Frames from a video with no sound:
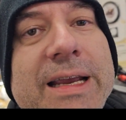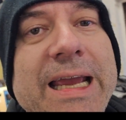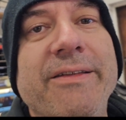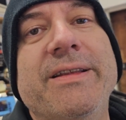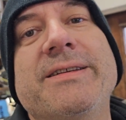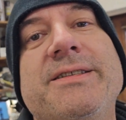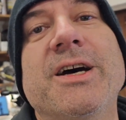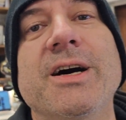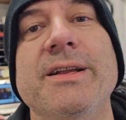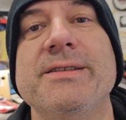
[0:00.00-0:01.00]
getting this
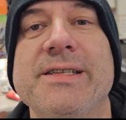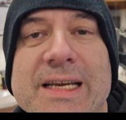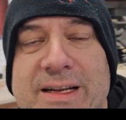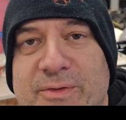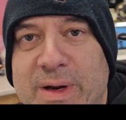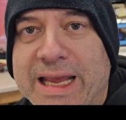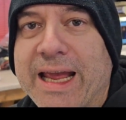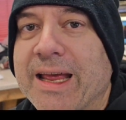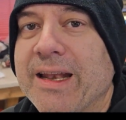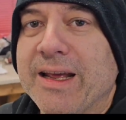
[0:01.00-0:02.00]
done, seeing if we
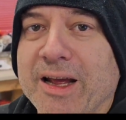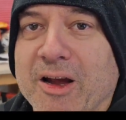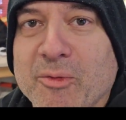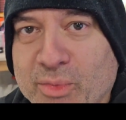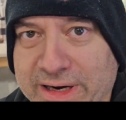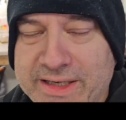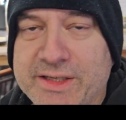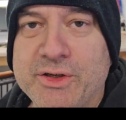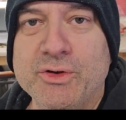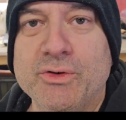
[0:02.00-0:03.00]
can't bring
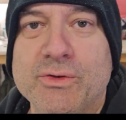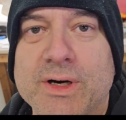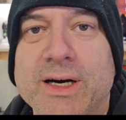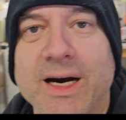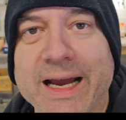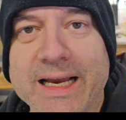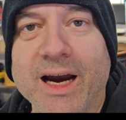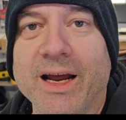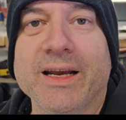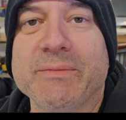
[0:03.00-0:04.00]
two
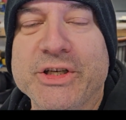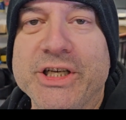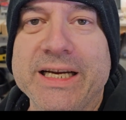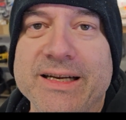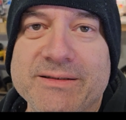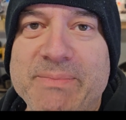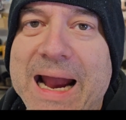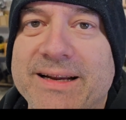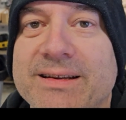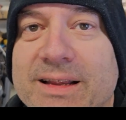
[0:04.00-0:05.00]
iconic machines
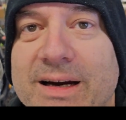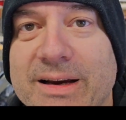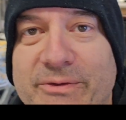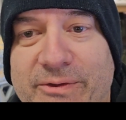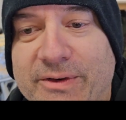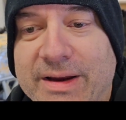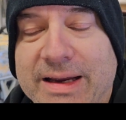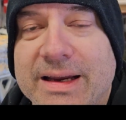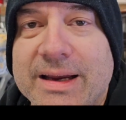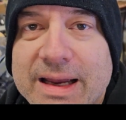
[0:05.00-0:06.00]
back to life
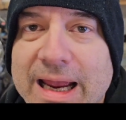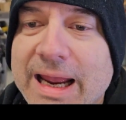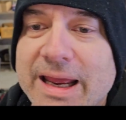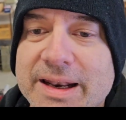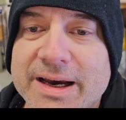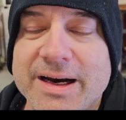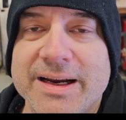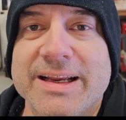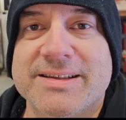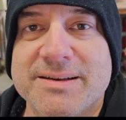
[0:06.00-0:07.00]
and
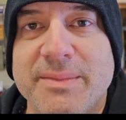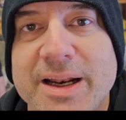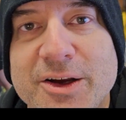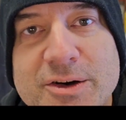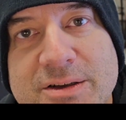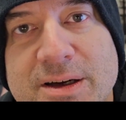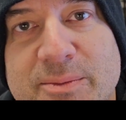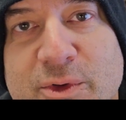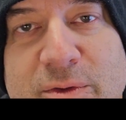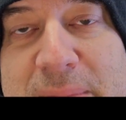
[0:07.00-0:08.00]
get somebody hooked
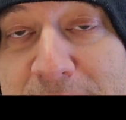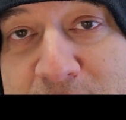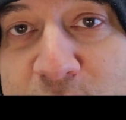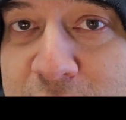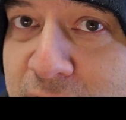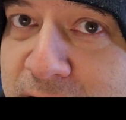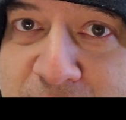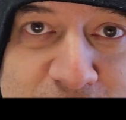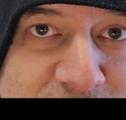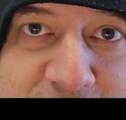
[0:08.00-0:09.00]
up with maybe one of their
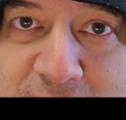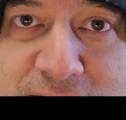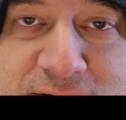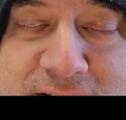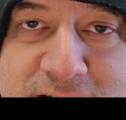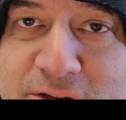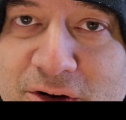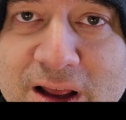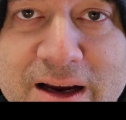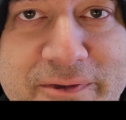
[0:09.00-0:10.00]
first loves of their
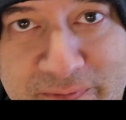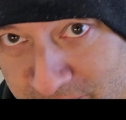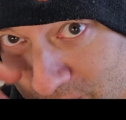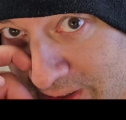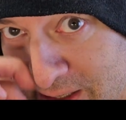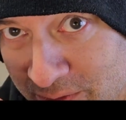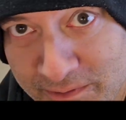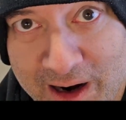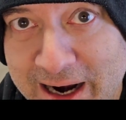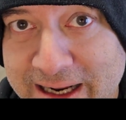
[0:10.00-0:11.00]
life when they were
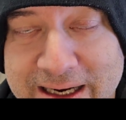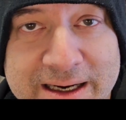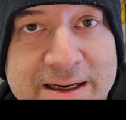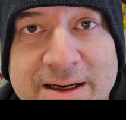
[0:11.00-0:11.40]
riding,